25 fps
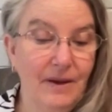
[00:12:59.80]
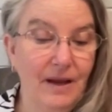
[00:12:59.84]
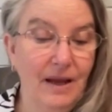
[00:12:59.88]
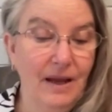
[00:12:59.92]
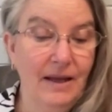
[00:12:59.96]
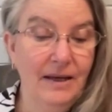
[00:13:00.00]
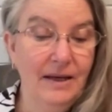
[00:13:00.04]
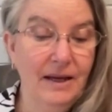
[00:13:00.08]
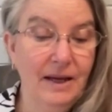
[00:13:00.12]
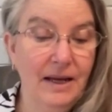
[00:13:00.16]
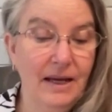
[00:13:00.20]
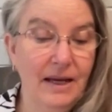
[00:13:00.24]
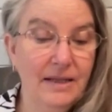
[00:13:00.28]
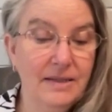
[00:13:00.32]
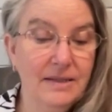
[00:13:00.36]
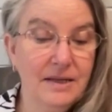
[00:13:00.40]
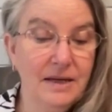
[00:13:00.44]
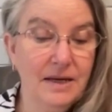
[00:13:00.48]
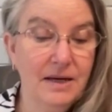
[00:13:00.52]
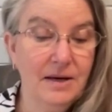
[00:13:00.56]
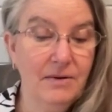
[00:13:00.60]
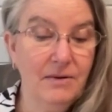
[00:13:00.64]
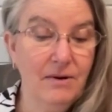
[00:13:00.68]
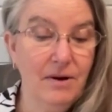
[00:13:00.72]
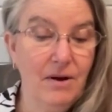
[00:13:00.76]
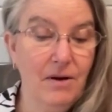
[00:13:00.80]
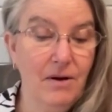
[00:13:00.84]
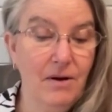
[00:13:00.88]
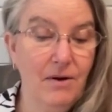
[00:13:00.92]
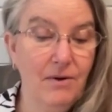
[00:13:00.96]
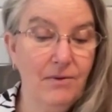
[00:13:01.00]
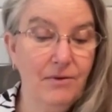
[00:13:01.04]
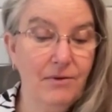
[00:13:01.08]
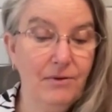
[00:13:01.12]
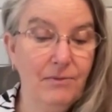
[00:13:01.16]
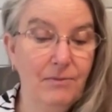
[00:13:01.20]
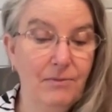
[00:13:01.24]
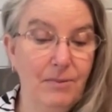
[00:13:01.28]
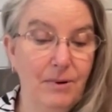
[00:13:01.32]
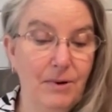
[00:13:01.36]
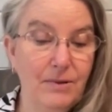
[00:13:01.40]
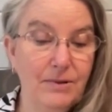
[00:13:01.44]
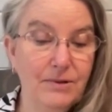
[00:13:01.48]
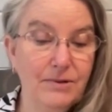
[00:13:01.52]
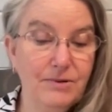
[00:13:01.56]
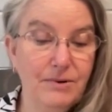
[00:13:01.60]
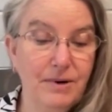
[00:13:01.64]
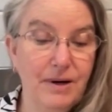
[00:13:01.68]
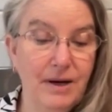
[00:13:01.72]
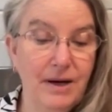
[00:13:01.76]
and against Kirioth,
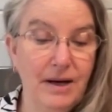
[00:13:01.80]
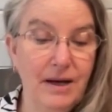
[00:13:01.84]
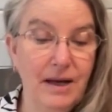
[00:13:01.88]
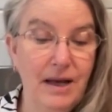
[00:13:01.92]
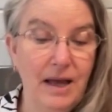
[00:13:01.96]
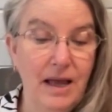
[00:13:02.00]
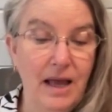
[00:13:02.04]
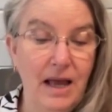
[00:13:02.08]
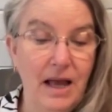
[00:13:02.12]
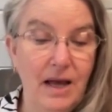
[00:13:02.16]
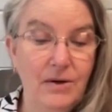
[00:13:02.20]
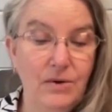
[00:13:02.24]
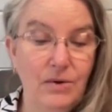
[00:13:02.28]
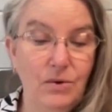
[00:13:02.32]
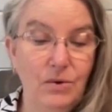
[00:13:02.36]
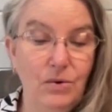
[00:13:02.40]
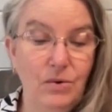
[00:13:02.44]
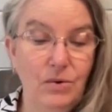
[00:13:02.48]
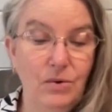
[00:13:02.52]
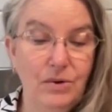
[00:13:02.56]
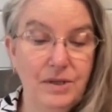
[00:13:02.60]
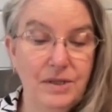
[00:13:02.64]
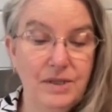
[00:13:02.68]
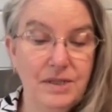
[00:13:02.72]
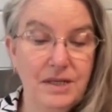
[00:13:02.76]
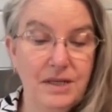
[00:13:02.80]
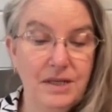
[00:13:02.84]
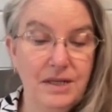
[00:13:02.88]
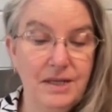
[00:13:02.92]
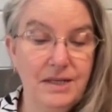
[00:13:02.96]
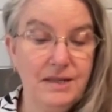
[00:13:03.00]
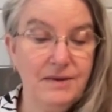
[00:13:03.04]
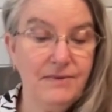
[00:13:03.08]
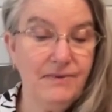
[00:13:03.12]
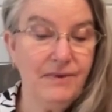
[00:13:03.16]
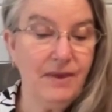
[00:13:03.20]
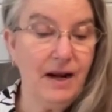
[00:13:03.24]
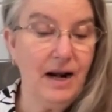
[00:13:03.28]
Bozrah, and all the cities of